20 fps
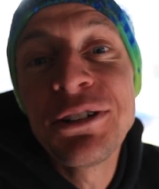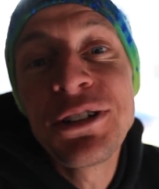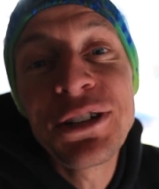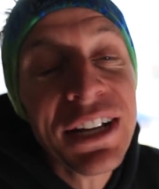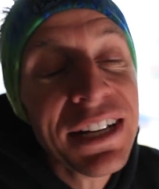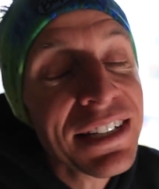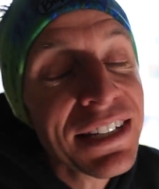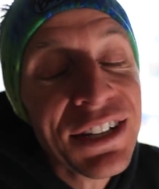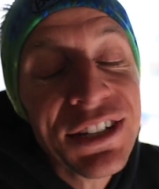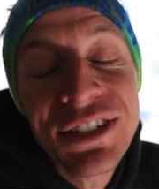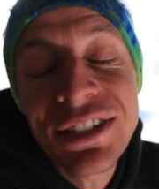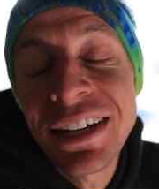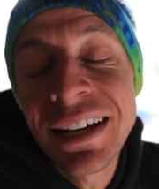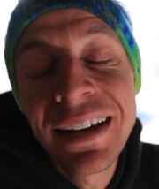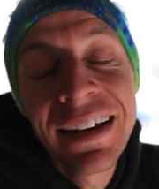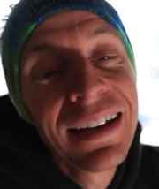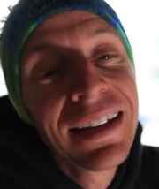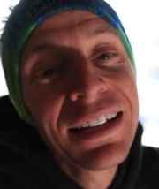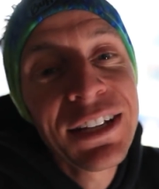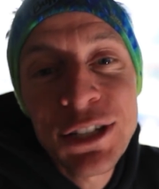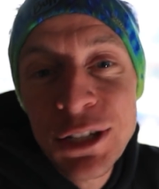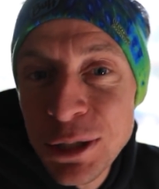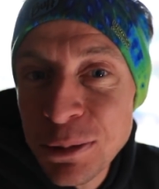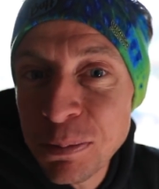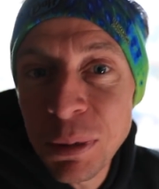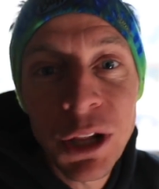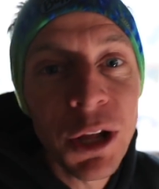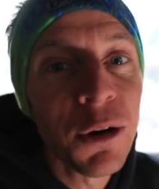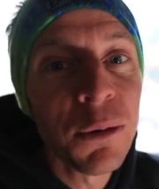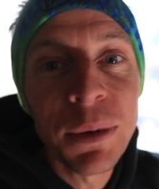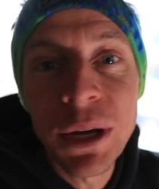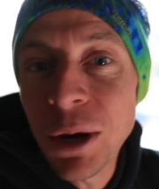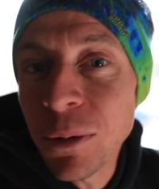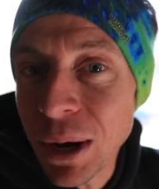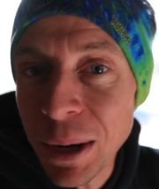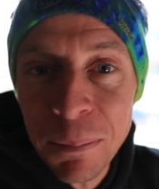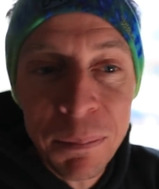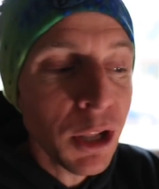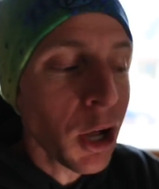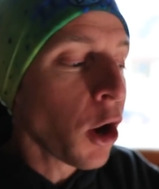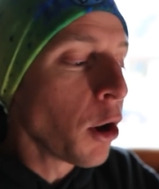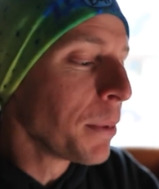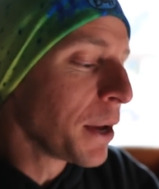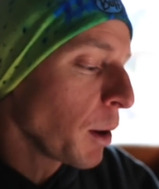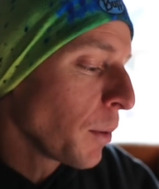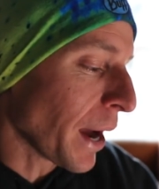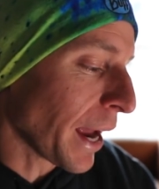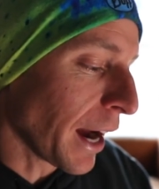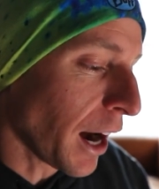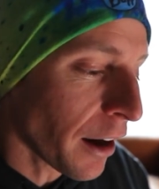it's just it's just blowing me away, blowing me away.